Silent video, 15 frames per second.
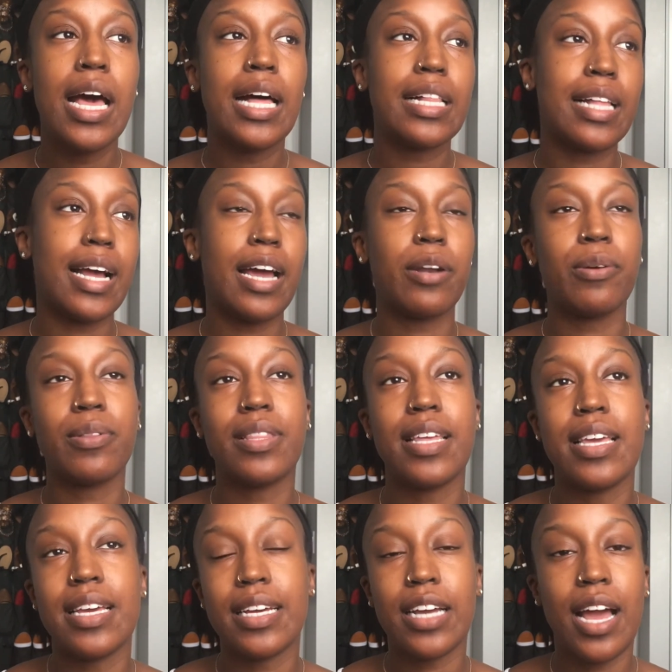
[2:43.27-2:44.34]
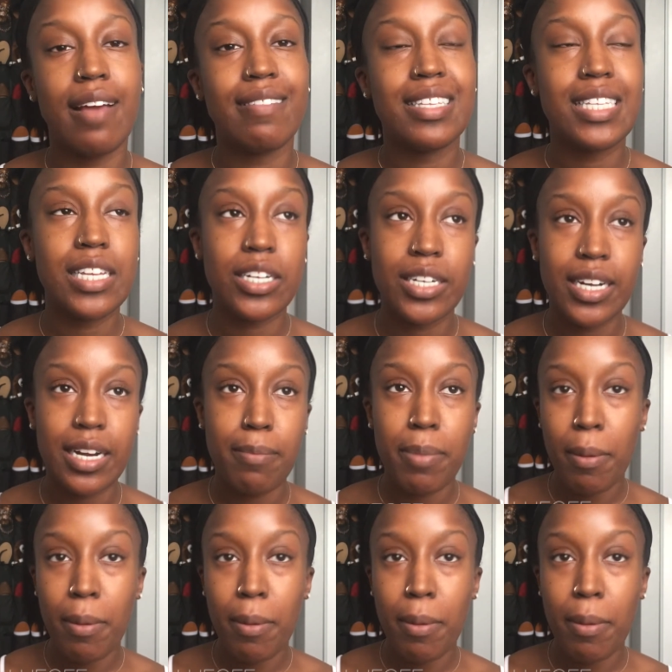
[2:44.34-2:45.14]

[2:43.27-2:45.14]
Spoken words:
Like I don't think I've seen her get a